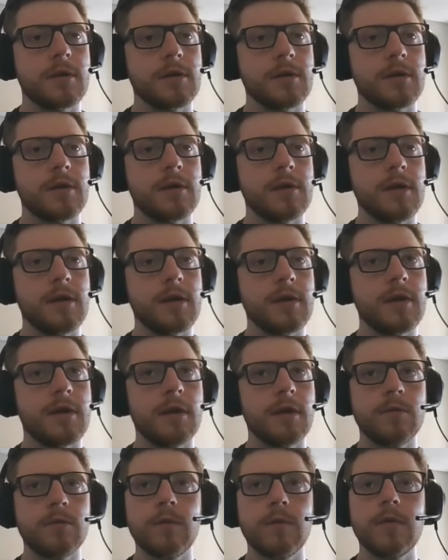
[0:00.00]
I think
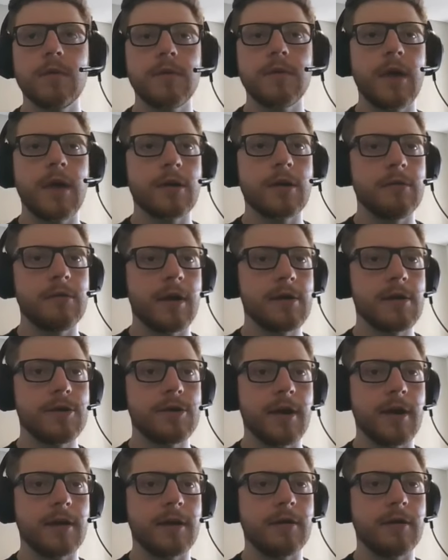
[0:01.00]
that's, well, actually we can
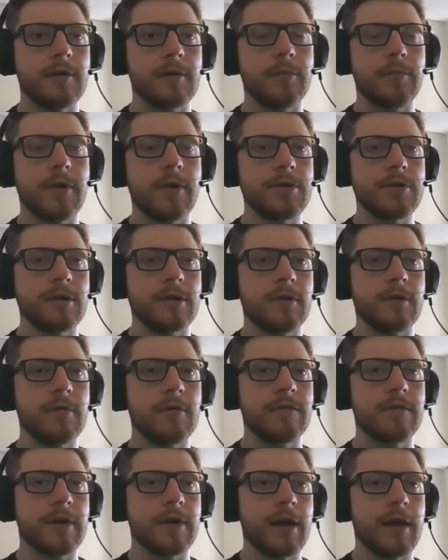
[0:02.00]
check in our project. I
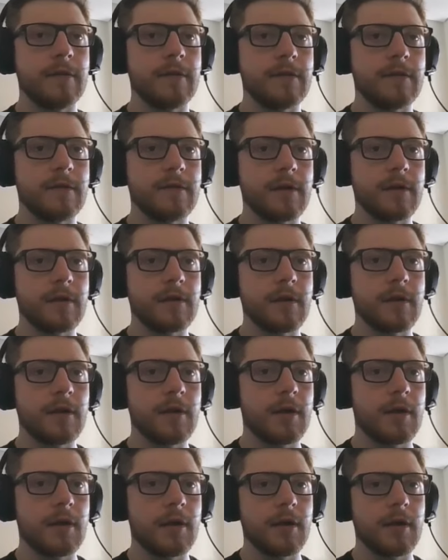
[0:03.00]
always forget this thing.
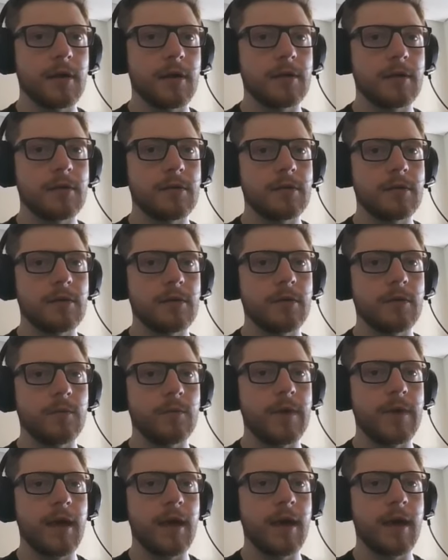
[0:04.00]
No,
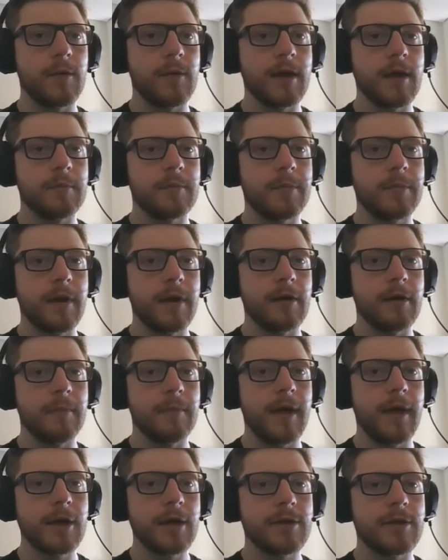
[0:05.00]
yeah, we can pair
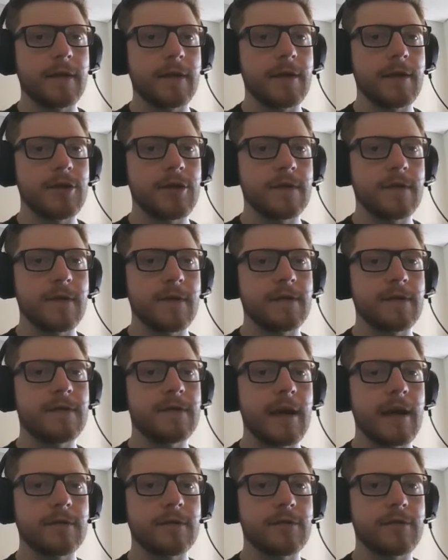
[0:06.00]
match that the change set is
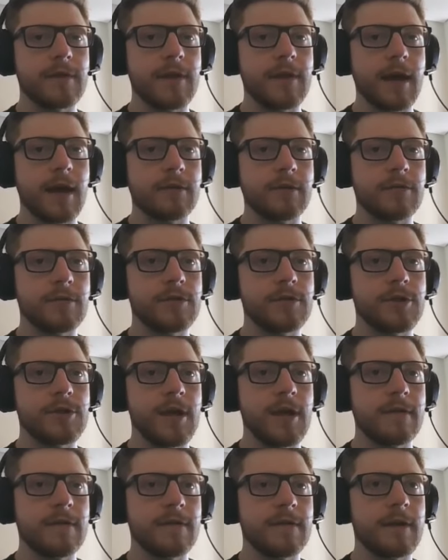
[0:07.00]
actually an active
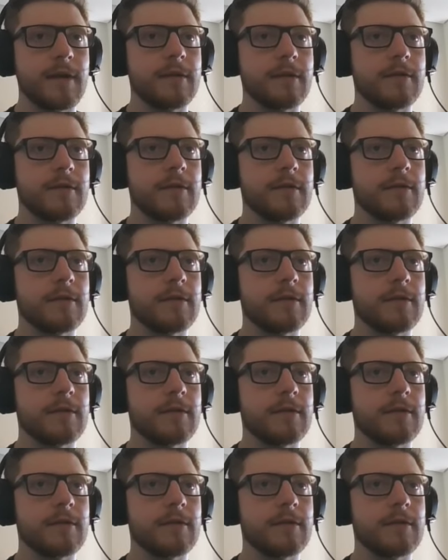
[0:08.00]
change set,